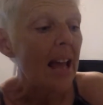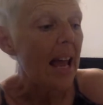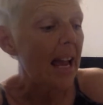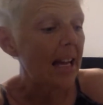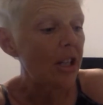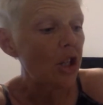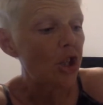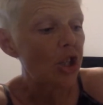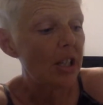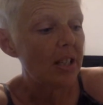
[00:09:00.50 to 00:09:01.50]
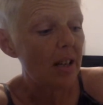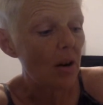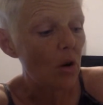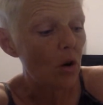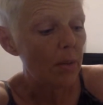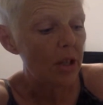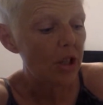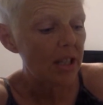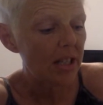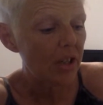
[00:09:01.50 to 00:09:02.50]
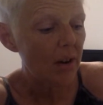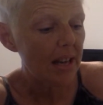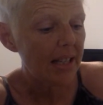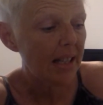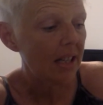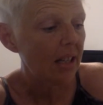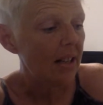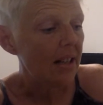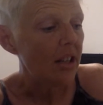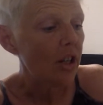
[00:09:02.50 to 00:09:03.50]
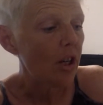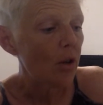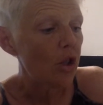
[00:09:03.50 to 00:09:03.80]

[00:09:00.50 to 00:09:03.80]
And she's done a whole bunch of distressing. You know,